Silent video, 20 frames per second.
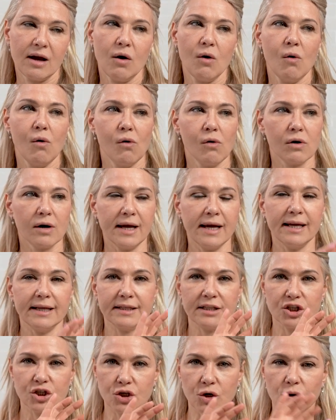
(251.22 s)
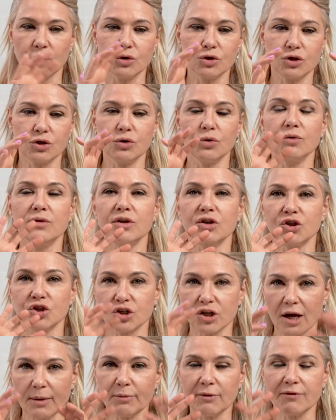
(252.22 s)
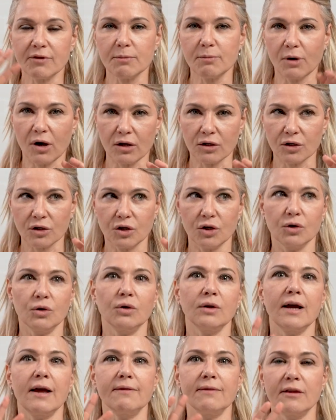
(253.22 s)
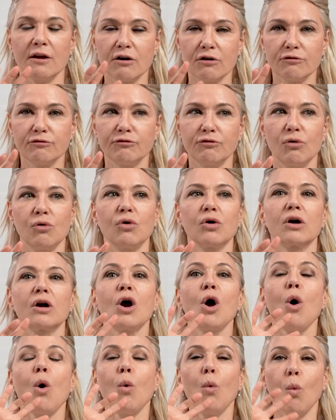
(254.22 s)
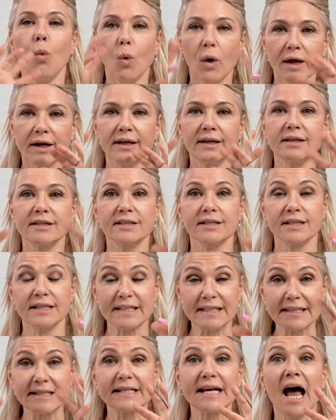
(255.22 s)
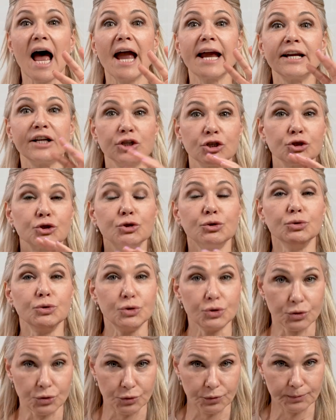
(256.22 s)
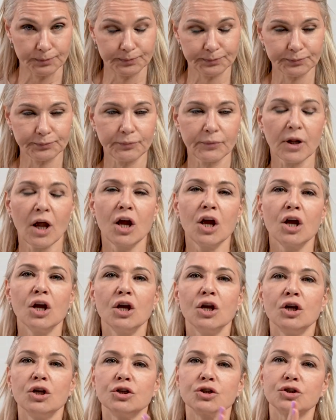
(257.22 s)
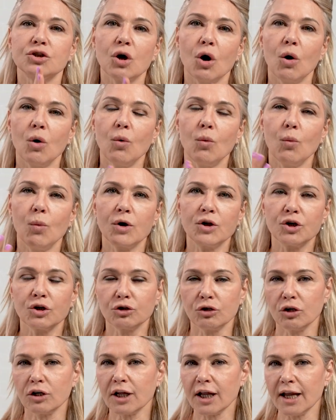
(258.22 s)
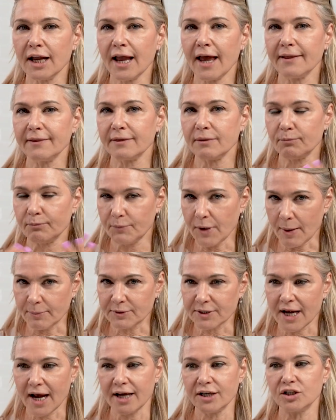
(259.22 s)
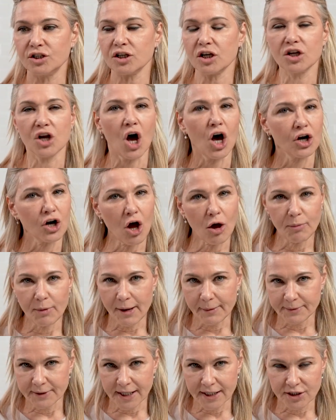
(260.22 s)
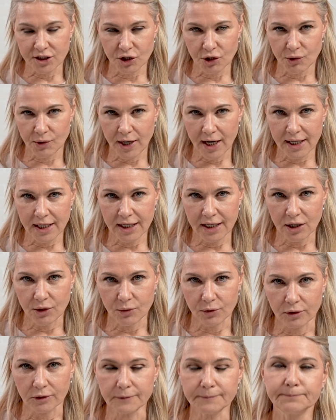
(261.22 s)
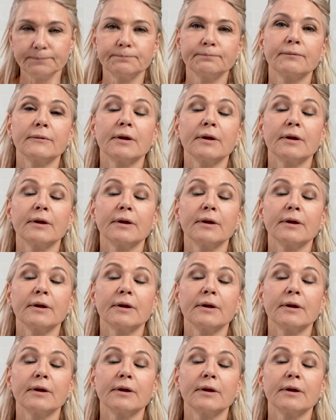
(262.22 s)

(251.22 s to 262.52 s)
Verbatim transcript: or it shows you the shape of the molecule and therefore what it is designed to do. So when you're looking at peptides, not all peptides are created equal,